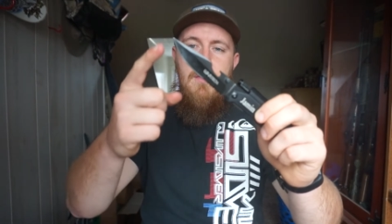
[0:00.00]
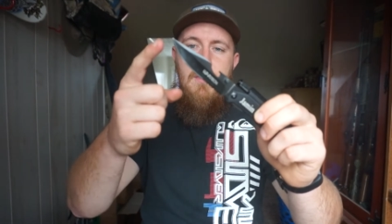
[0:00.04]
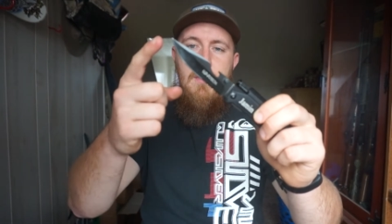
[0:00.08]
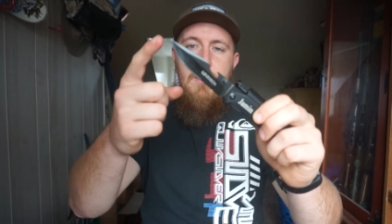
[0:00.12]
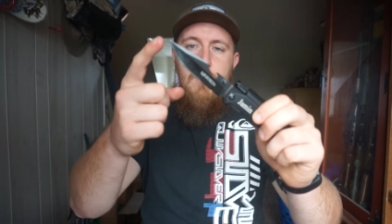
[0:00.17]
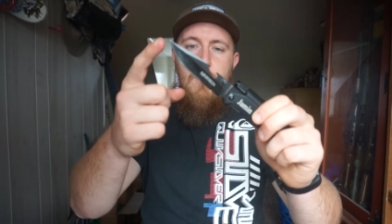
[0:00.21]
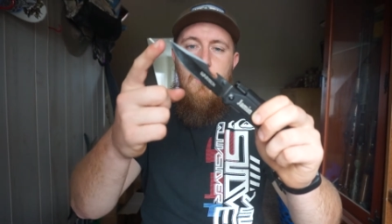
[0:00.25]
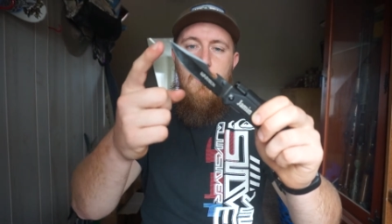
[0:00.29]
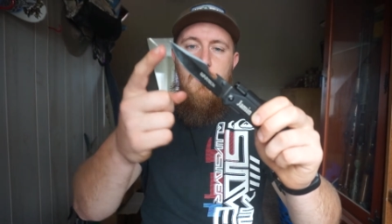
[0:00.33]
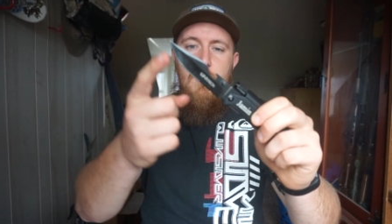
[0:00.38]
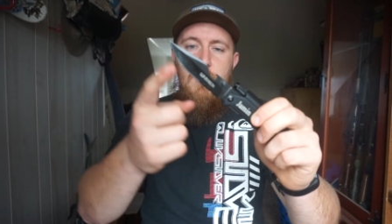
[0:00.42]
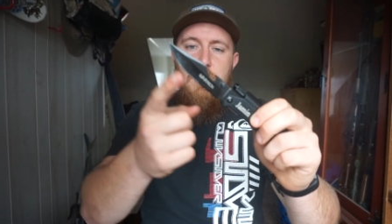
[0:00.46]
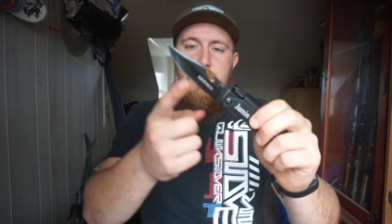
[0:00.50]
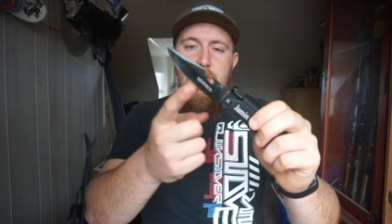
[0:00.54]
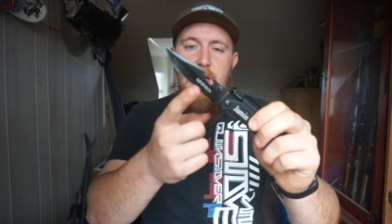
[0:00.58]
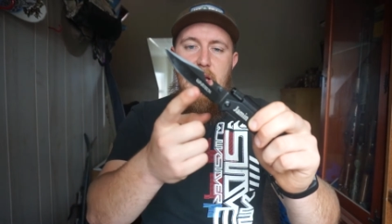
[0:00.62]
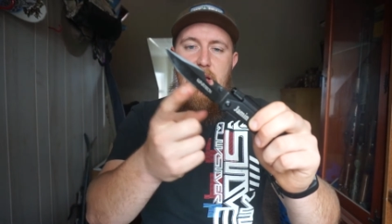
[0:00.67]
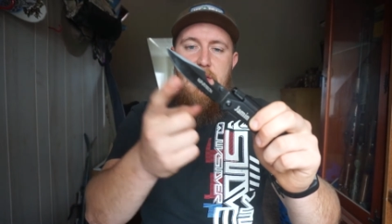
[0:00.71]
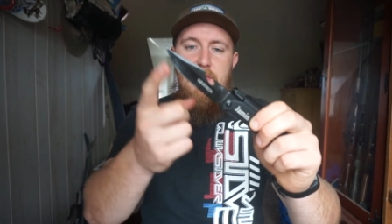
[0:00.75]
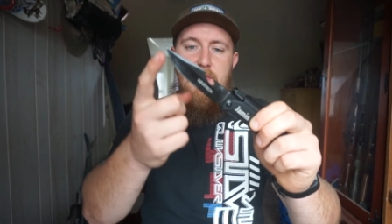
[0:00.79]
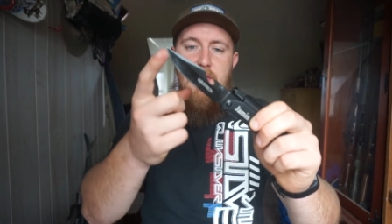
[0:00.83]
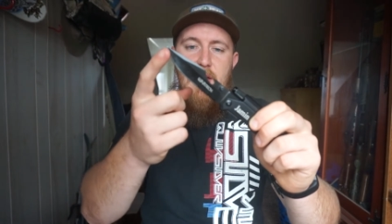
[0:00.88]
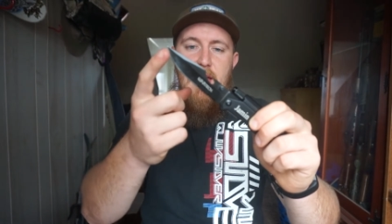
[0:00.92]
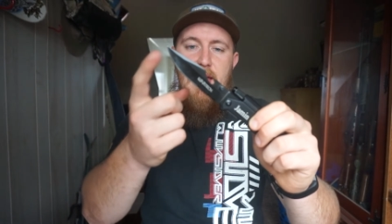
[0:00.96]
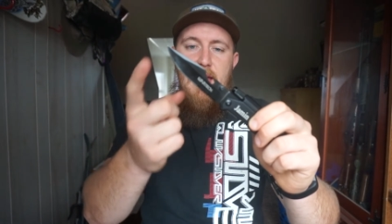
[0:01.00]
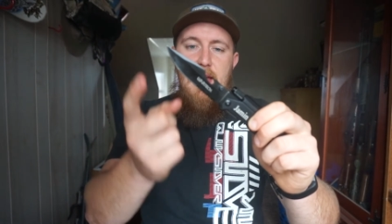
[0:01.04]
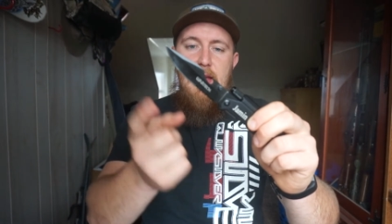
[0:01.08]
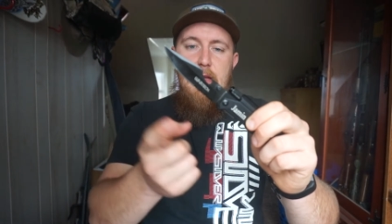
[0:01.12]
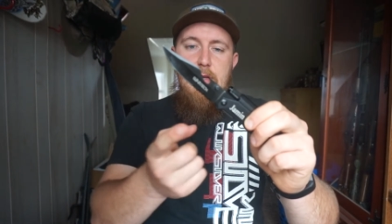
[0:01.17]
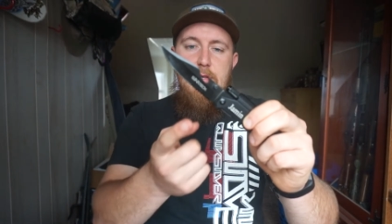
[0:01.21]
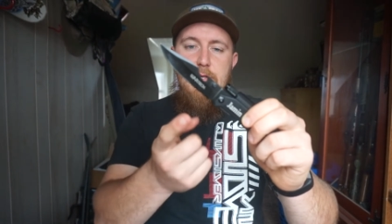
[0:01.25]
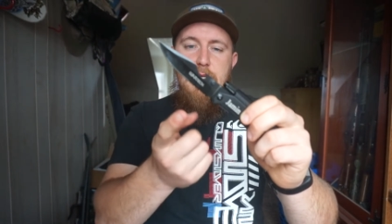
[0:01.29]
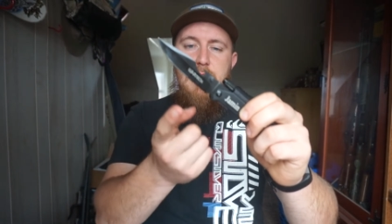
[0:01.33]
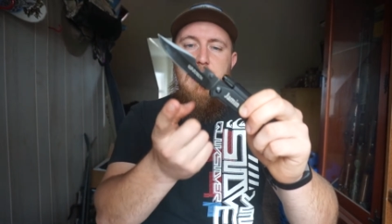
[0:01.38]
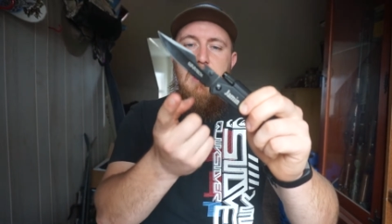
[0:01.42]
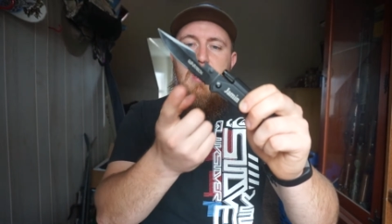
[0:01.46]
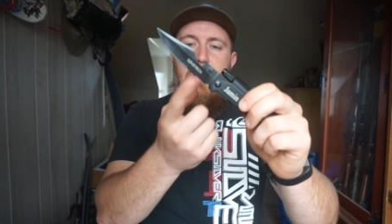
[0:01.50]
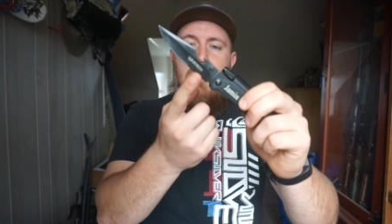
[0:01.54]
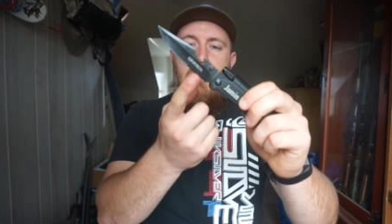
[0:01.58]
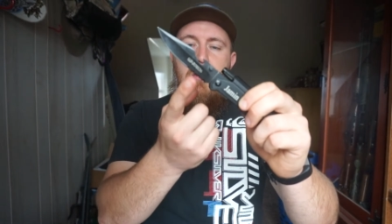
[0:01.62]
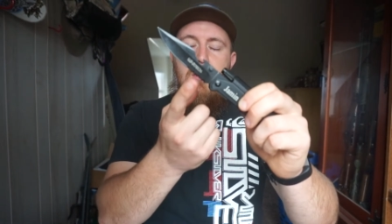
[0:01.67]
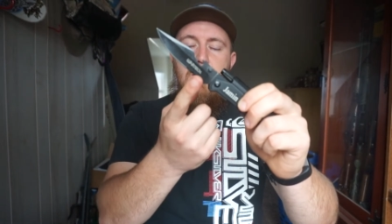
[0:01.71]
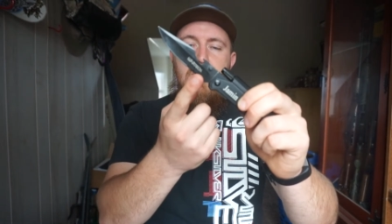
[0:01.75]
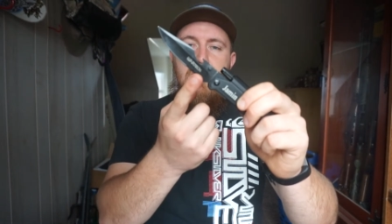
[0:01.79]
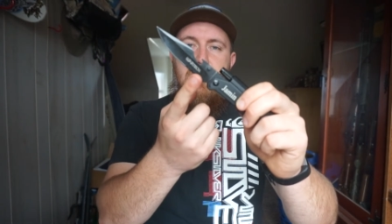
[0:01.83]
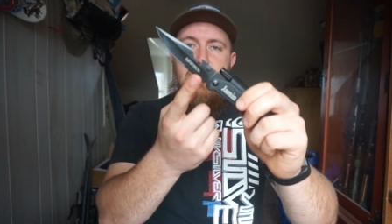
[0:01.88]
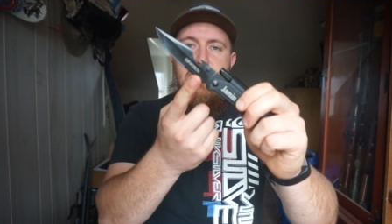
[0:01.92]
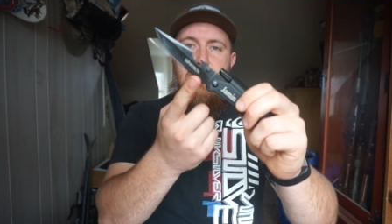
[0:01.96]
the normal knife edge,
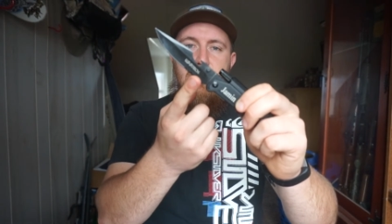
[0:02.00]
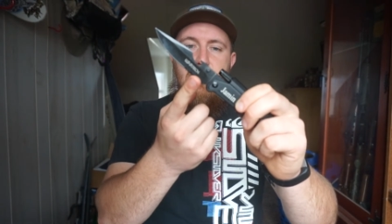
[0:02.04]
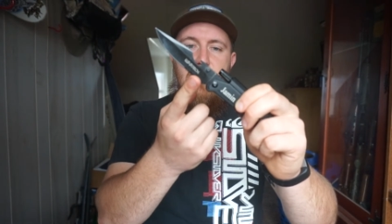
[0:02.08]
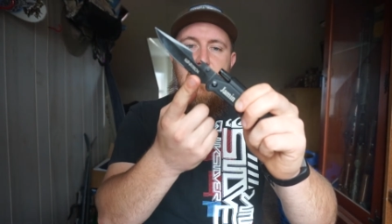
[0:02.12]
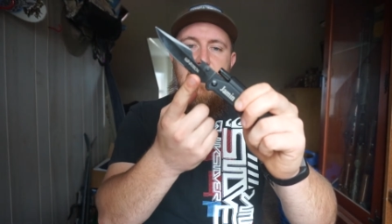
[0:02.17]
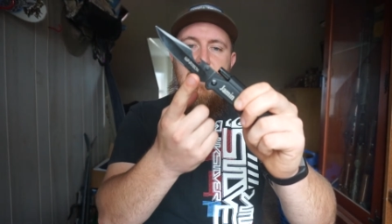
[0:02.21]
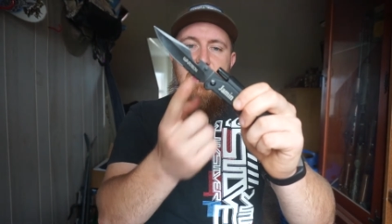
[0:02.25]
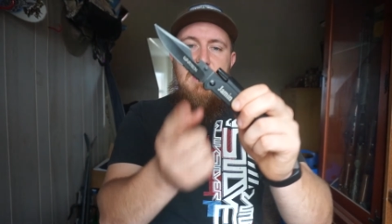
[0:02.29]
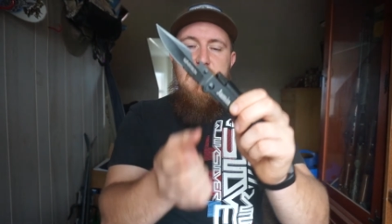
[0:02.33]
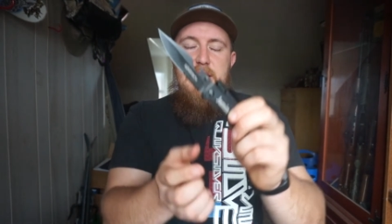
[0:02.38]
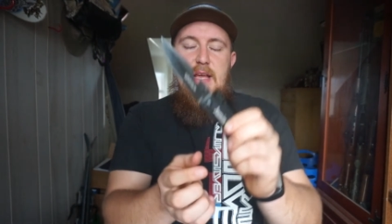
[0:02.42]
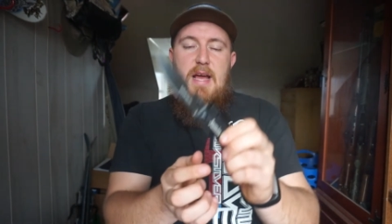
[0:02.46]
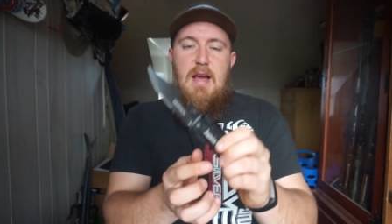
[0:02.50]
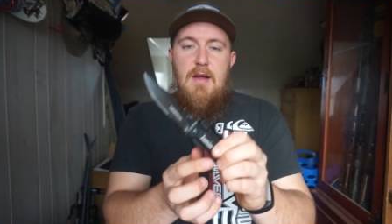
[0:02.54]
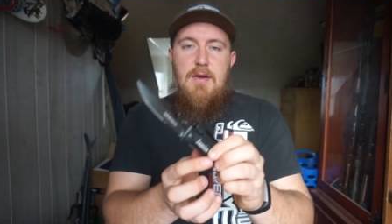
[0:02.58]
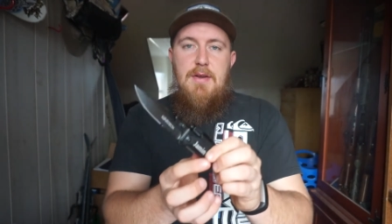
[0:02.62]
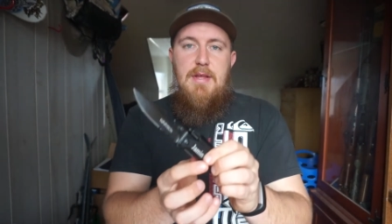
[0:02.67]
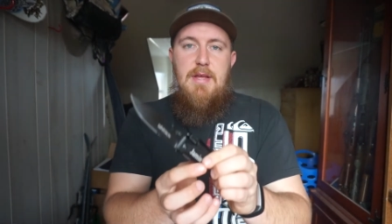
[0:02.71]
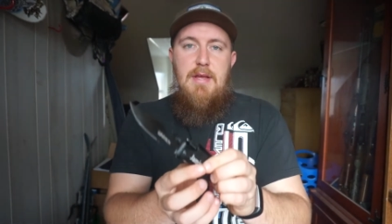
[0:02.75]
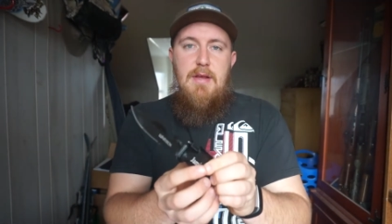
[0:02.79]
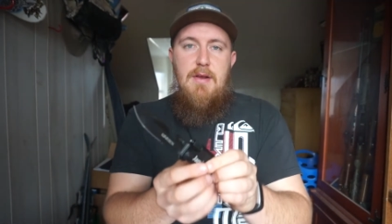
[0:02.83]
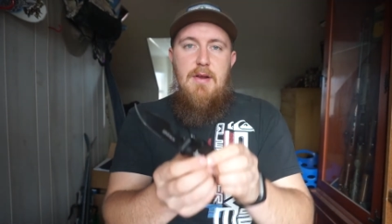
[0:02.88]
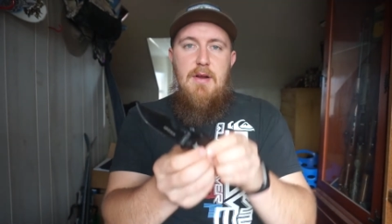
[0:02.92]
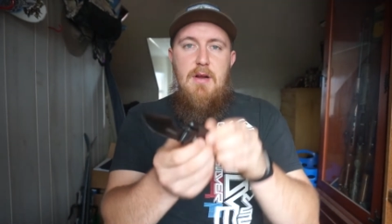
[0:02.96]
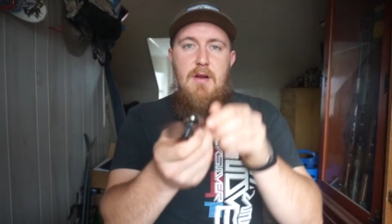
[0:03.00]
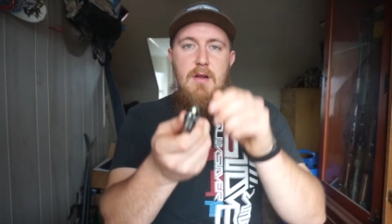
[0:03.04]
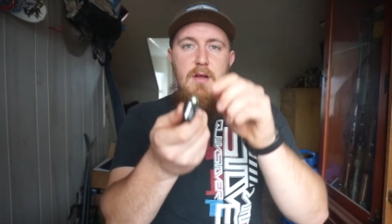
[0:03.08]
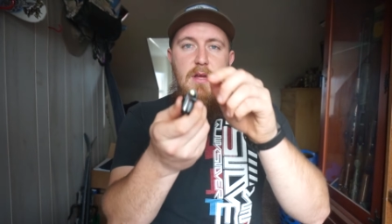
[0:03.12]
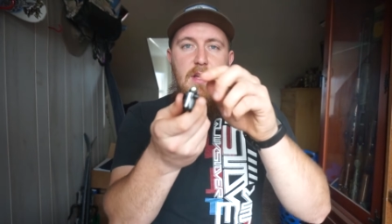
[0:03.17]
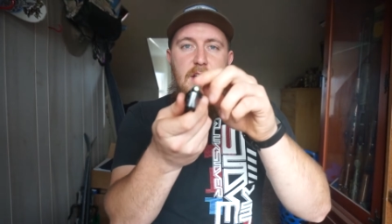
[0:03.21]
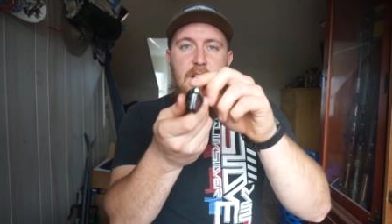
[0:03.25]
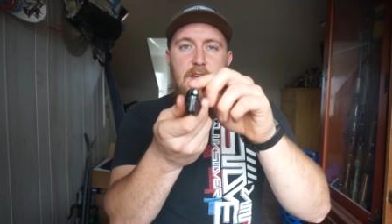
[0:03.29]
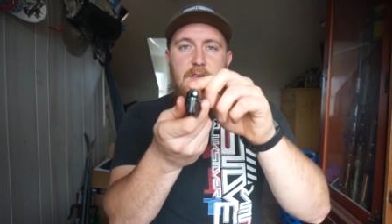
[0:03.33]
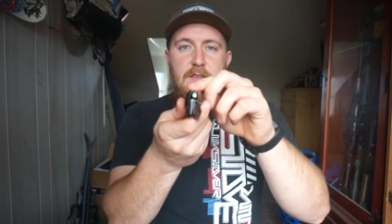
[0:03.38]
little serrated down here.